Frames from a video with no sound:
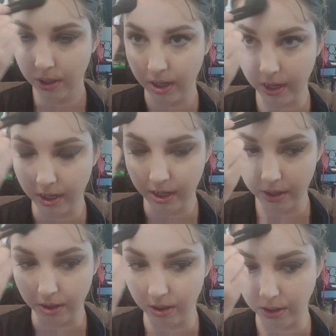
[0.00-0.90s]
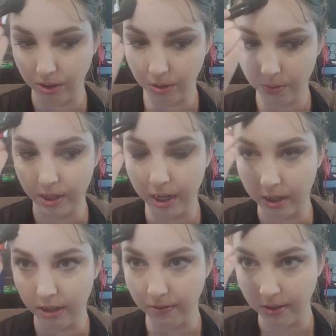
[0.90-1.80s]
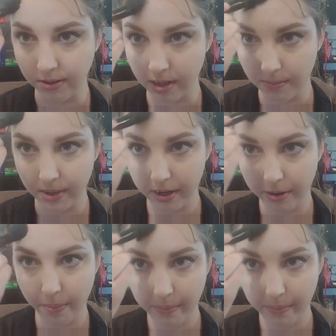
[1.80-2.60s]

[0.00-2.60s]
adhere to one area of the skin better.